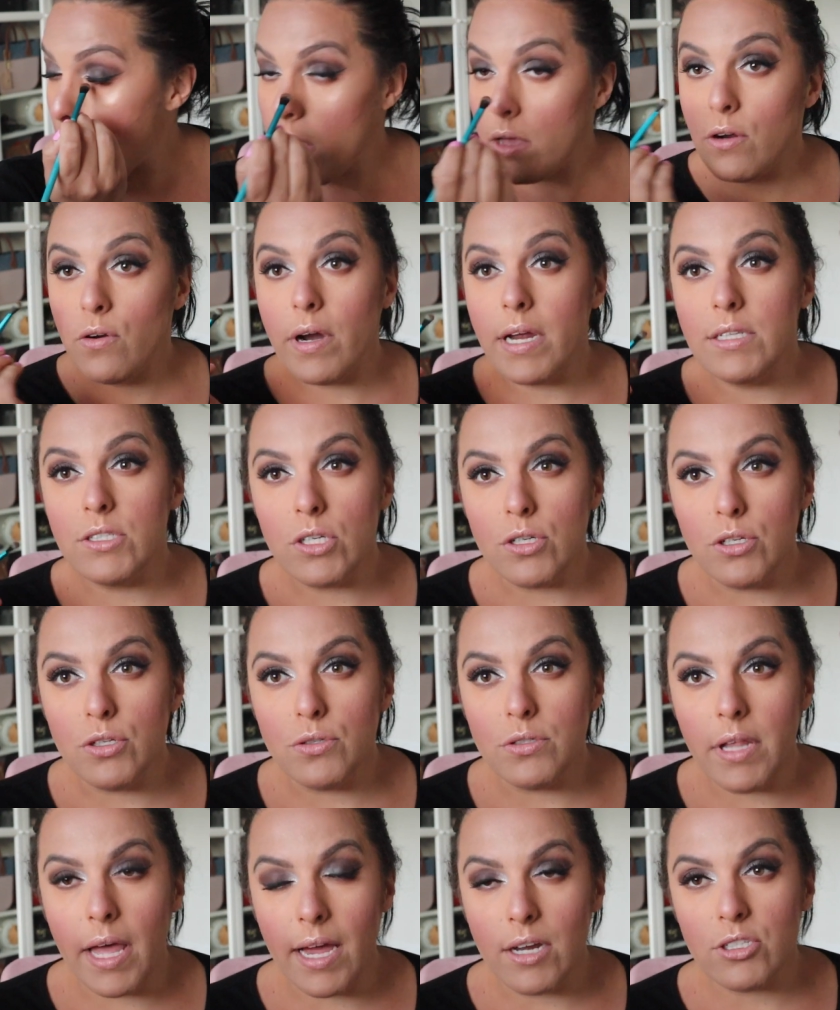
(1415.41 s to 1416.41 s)
Creates a new
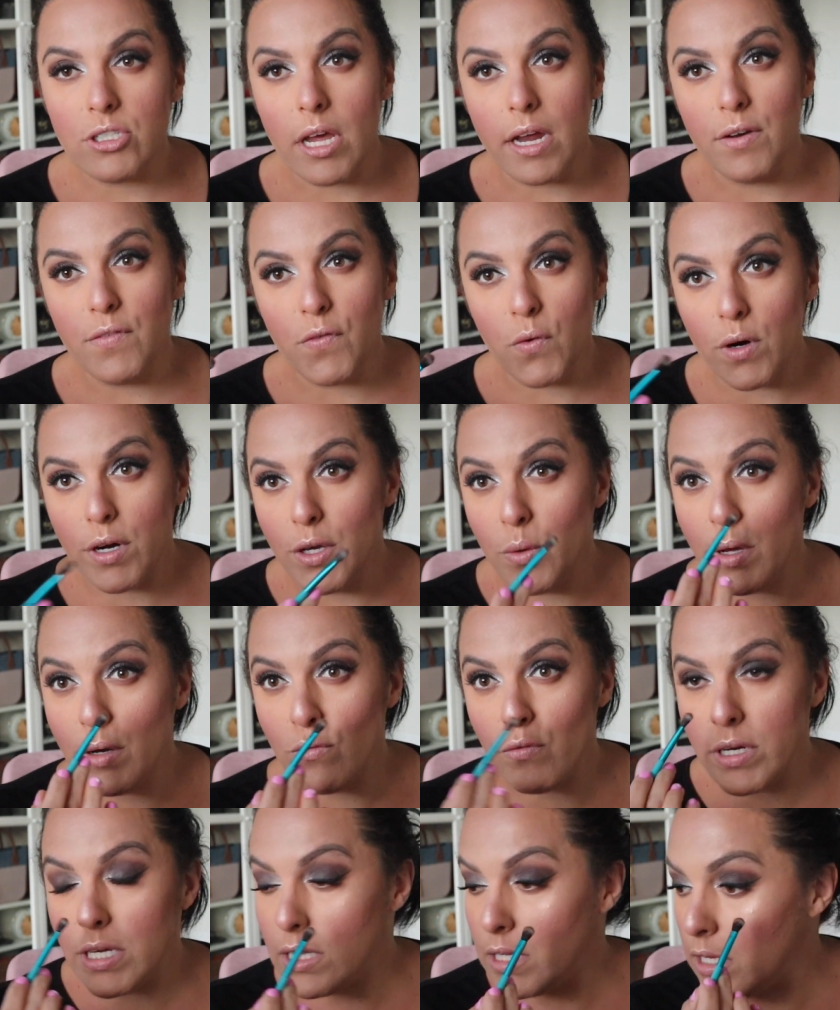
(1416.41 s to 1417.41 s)
lash line for you and
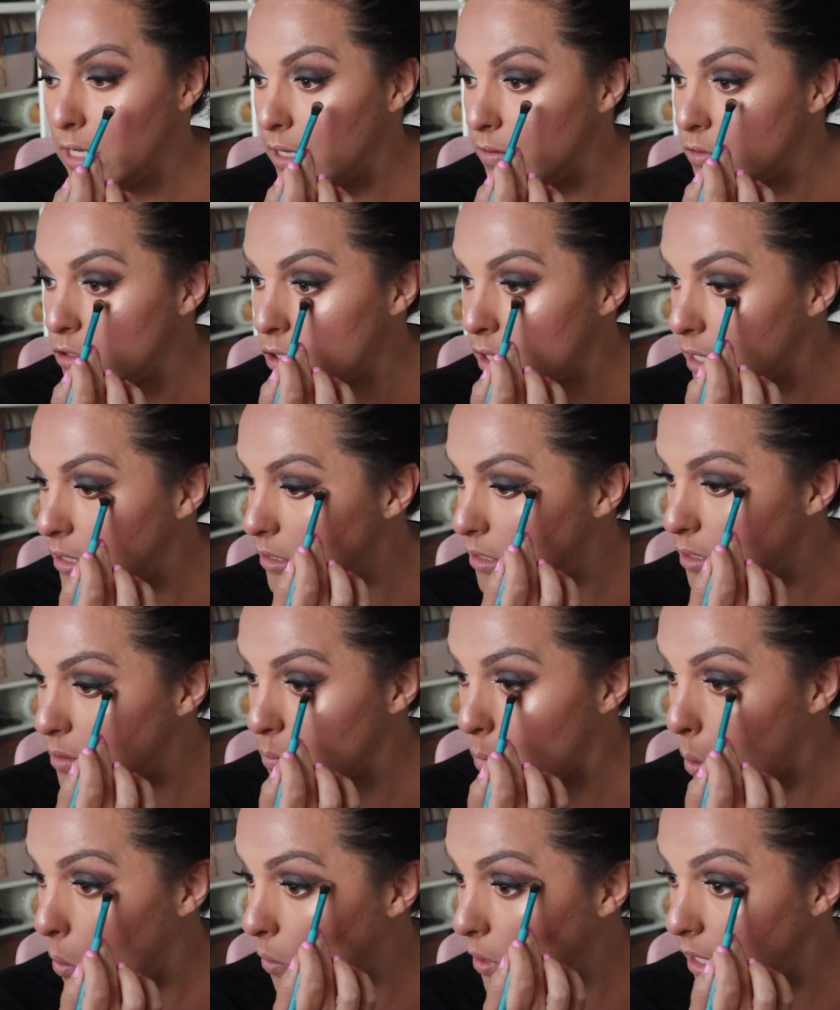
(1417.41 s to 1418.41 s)
really gives you that
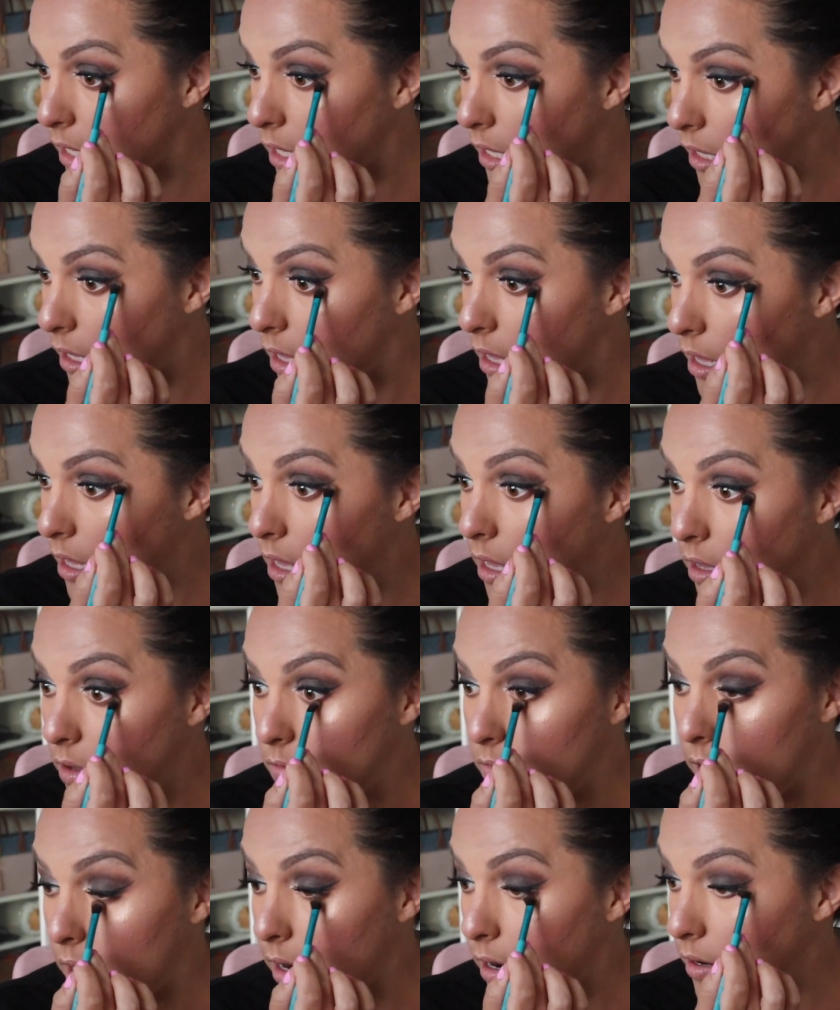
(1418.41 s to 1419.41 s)
smoky,
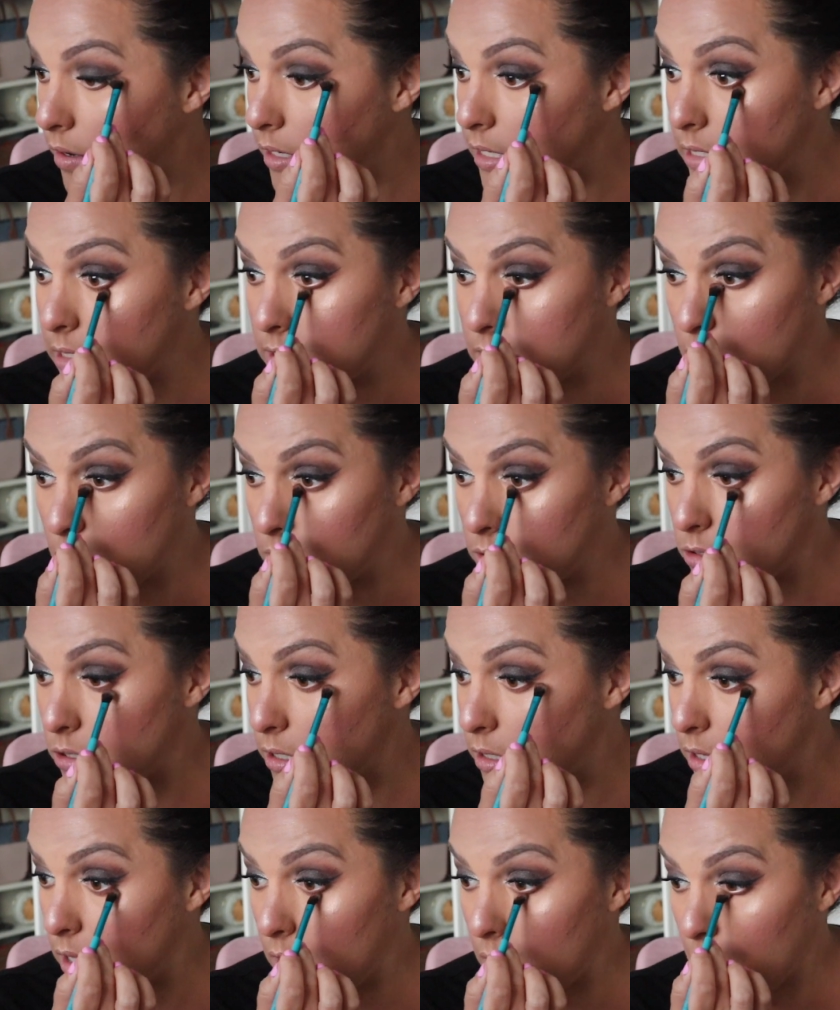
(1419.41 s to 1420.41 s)
very sultry
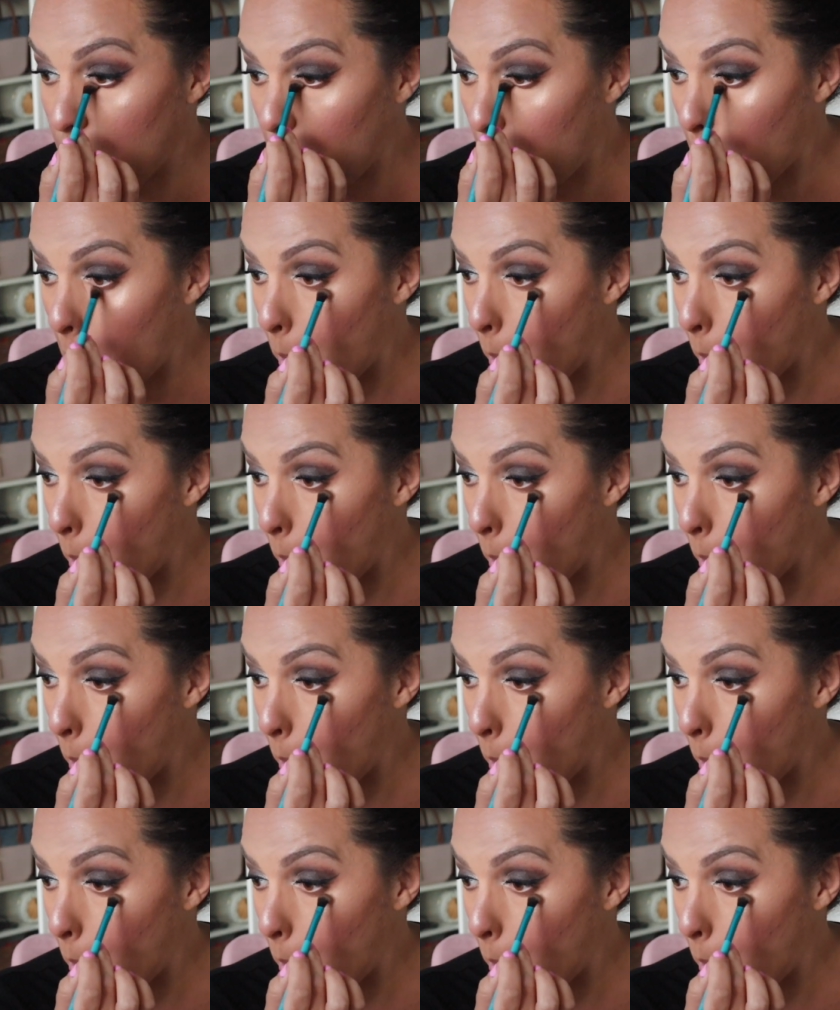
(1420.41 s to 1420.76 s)
look.